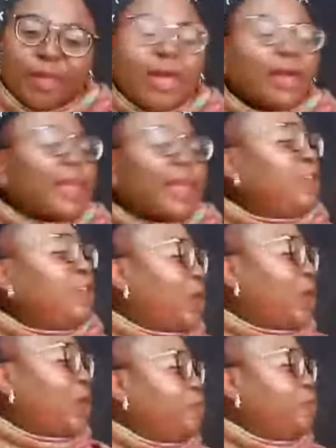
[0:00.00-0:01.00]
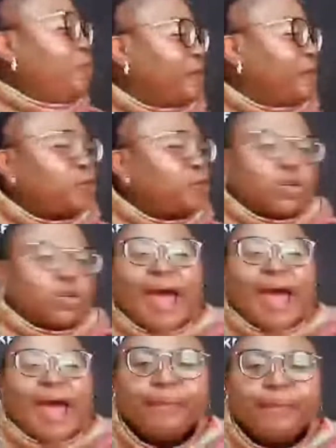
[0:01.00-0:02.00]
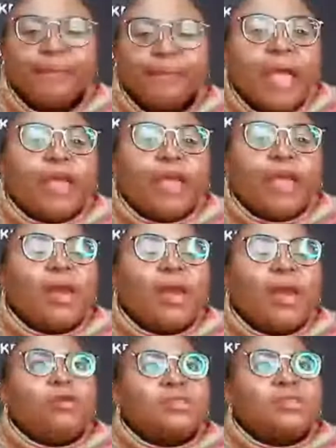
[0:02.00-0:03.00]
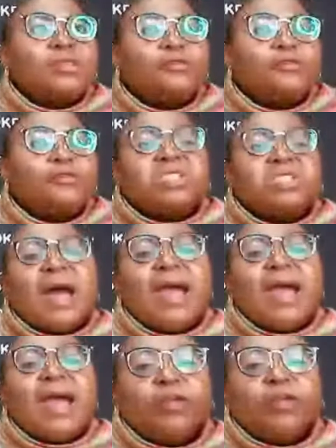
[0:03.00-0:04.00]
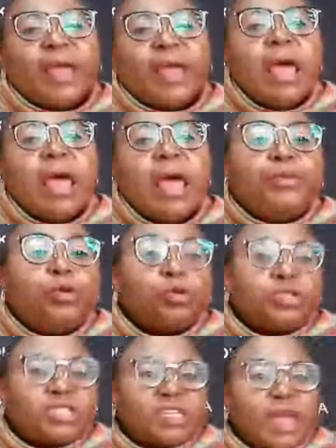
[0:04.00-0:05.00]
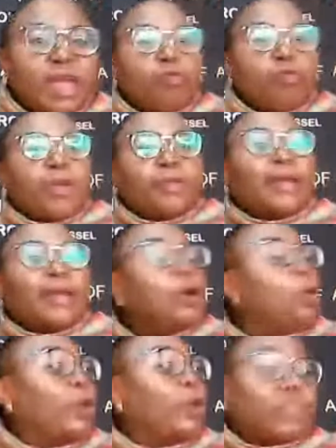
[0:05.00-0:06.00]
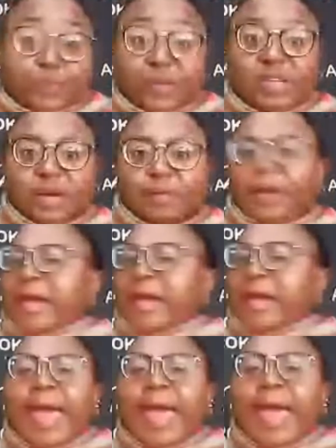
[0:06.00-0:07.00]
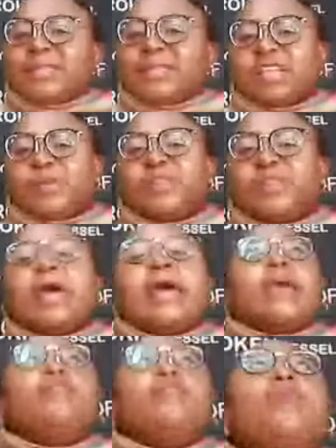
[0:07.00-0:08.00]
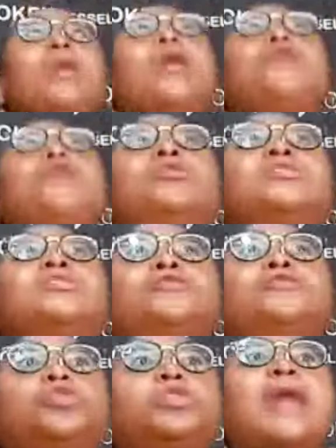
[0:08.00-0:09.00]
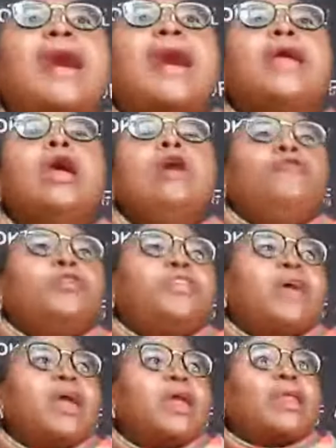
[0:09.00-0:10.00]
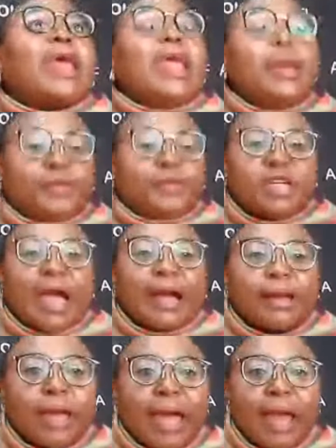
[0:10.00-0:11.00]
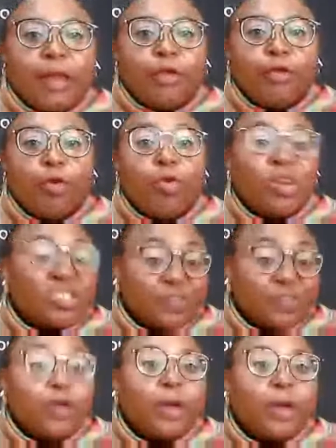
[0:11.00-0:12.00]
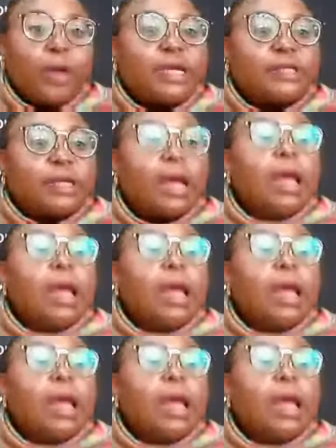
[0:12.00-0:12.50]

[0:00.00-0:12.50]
Can you allow yourself to cry? Can you allow yourself to cry for the abused young woman that was beaten by her ex-husband? Can you allow yourself to cry for the raped young girl, who was violated,